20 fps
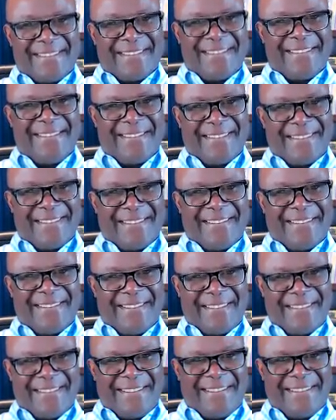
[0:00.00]

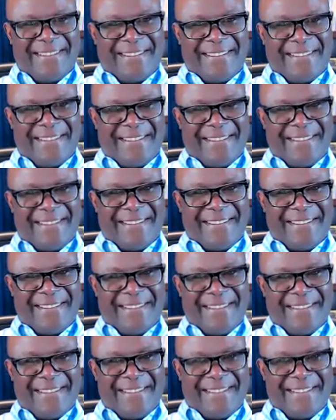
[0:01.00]

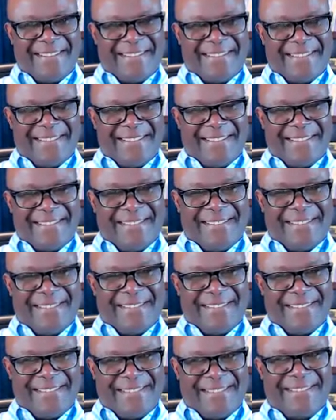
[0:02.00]

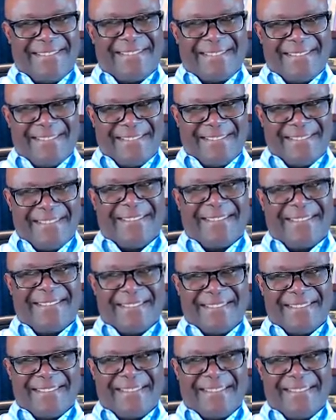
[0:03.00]

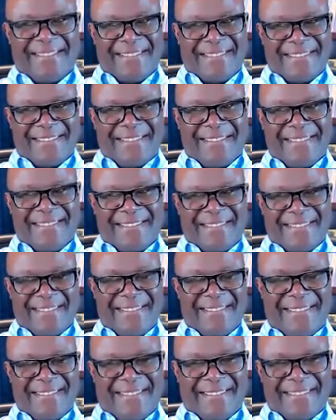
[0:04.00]

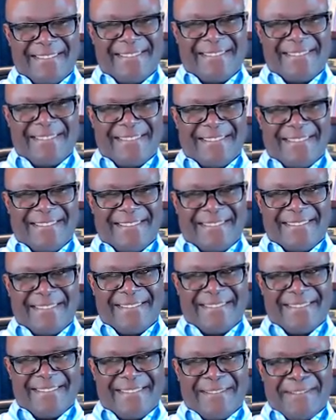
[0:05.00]

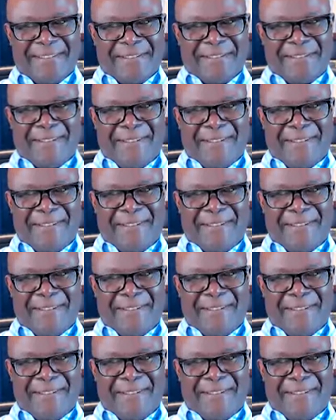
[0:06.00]
The person shown says nothing.